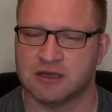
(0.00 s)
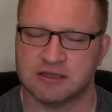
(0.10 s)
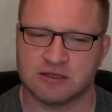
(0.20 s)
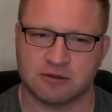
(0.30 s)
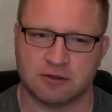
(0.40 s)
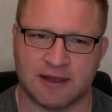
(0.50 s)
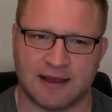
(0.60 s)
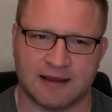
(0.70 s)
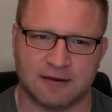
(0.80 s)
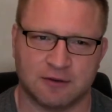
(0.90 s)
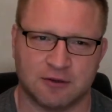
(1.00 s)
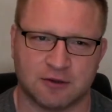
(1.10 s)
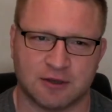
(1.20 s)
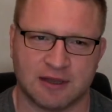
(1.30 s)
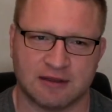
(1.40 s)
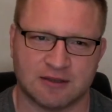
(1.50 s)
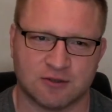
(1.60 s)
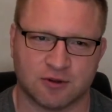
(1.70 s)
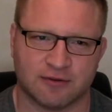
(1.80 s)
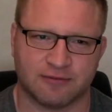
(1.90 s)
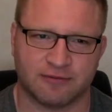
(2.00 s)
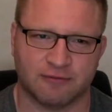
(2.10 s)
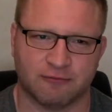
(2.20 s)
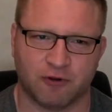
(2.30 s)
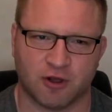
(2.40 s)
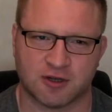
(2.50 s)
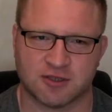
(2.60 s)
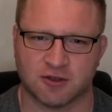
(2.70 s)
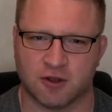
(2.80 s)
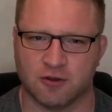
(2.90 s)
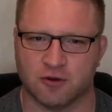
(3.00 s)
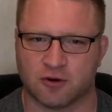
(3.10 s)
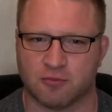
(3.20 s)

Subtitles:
so that you can get this sort of father-son or